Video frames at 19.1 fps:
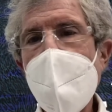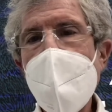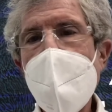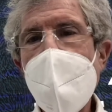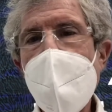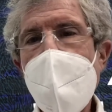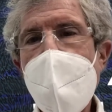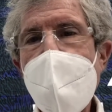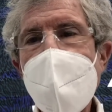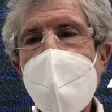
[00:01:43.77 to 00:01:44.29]

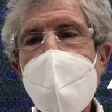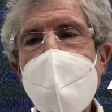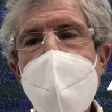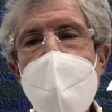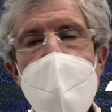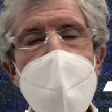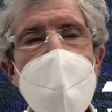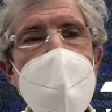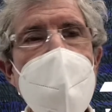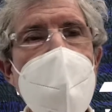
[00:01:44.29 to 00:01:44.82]
that the
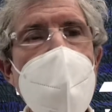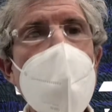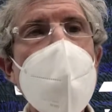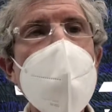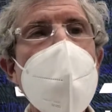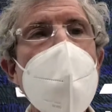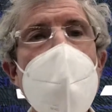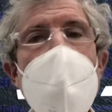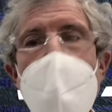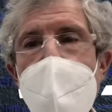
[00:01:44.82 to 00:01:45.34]
California
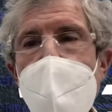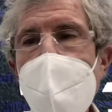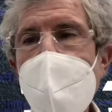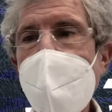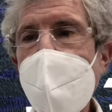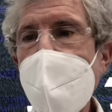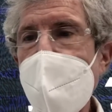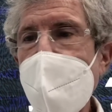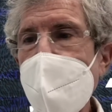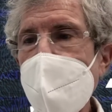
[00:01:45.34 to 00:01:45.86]

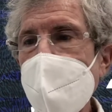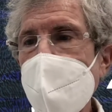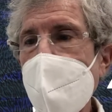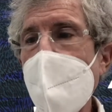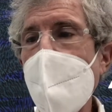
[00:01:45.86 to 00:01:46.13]
wildfires